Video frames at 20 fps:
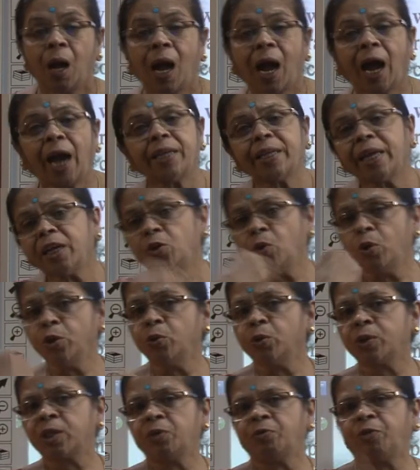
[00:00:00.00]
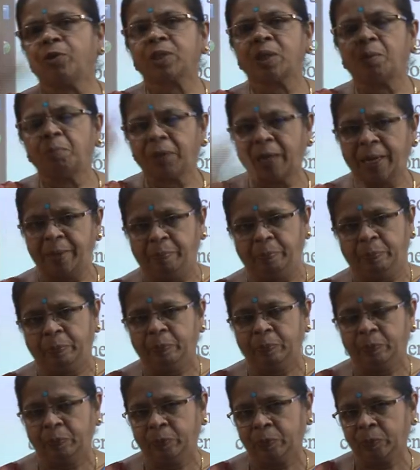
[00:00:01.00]
And then you use it for some time.
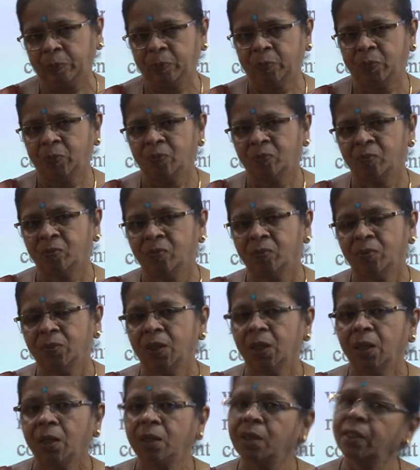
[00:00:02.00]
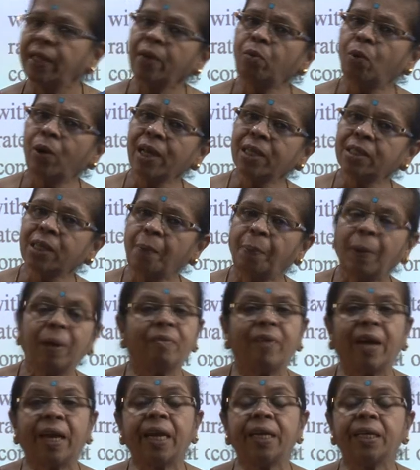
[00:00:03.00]
Then what has happened,
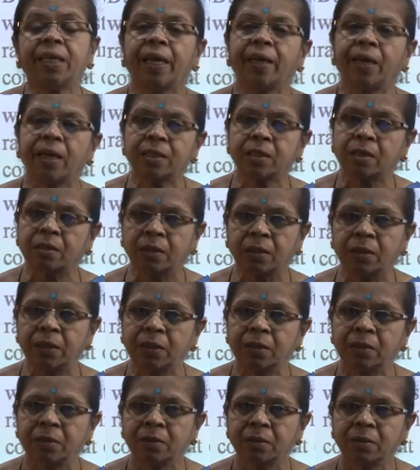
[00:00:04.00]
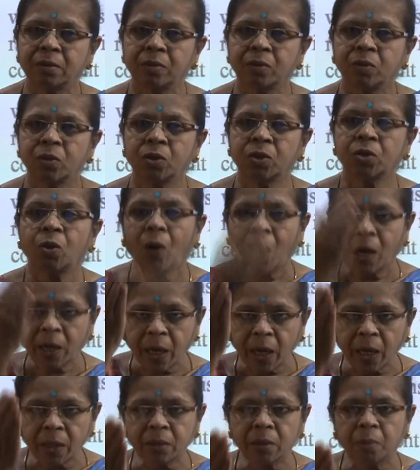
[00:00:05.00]
wear and tear has occurred. So
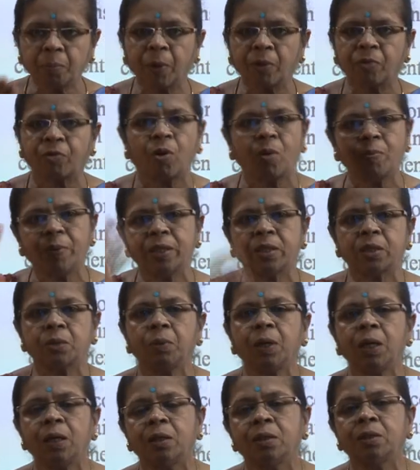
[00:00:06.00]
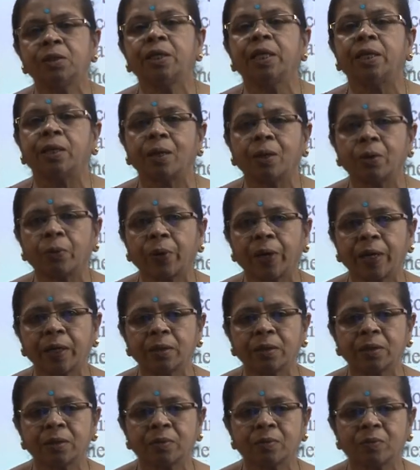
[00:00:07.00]
again the performance will
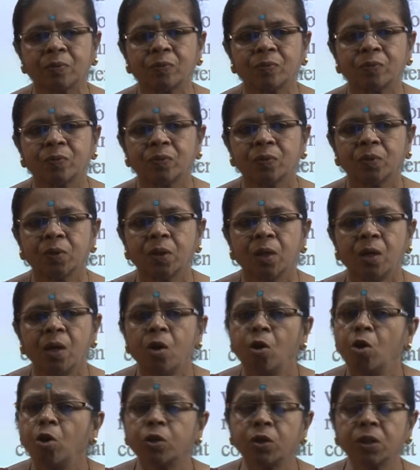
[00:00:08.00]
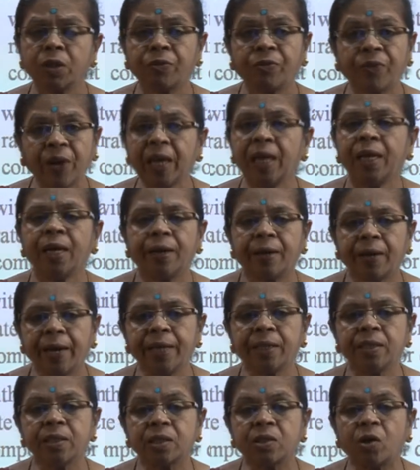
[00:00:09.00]
deteriorate. So the failure
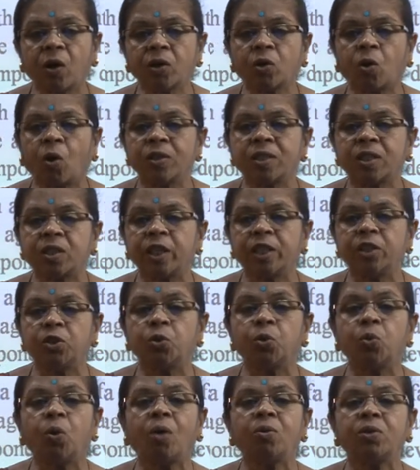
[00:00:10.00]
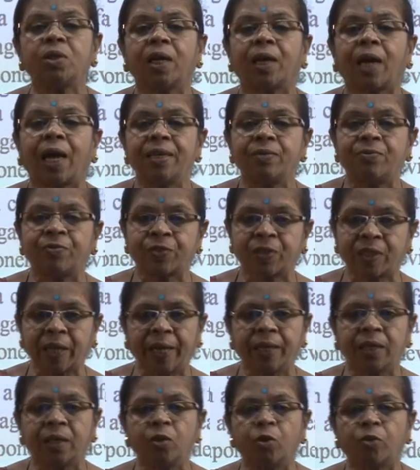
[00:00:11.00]
rate is not constant throughout the life
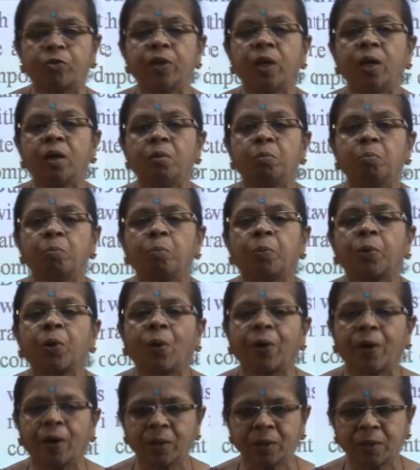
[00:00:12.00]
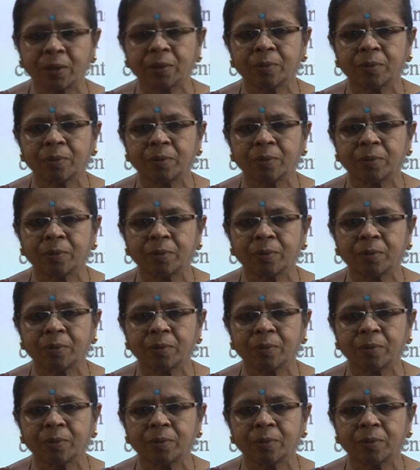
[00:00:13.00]
cycle of the product.